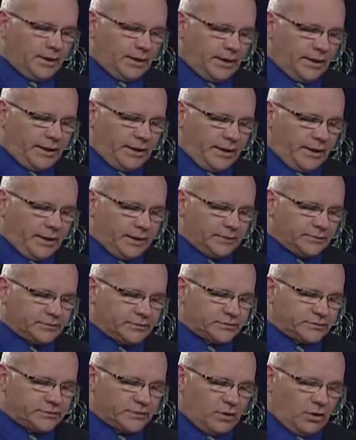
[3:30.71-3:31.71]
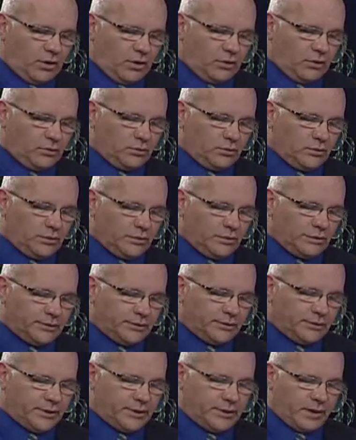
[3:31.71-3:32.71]
And so
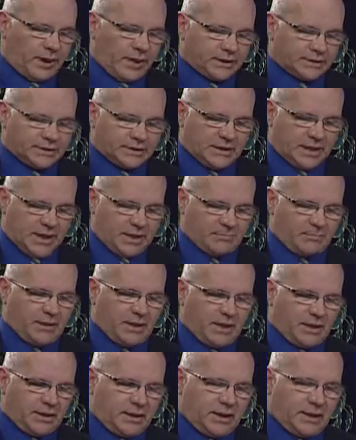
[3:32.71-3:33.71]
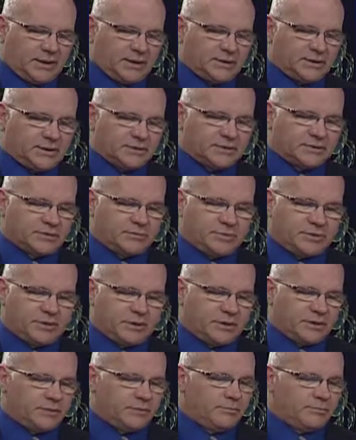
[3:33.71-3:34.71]
there has not been any
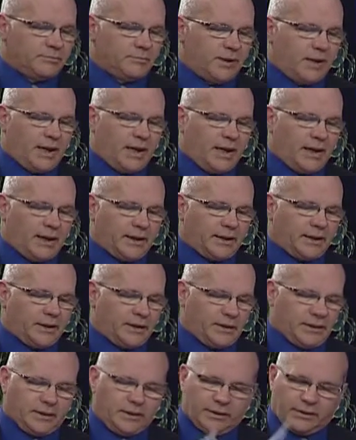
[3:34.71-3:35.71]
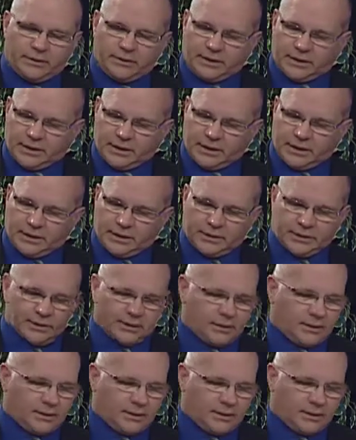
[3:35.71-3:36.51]
discipline by the